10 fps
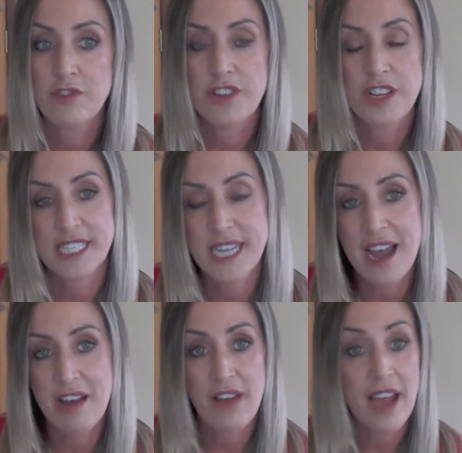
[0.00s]
for their
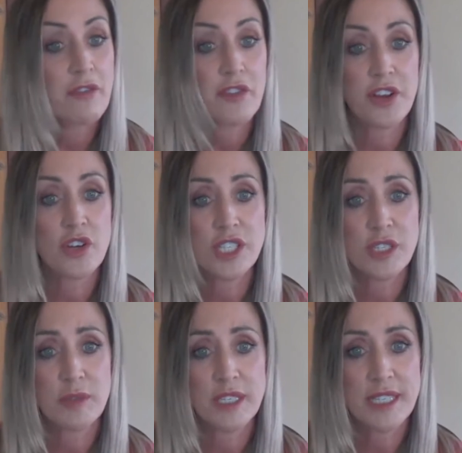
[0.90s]
staff, and for their
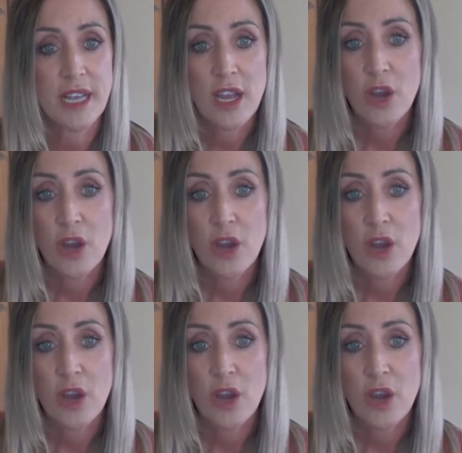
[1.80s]
customers.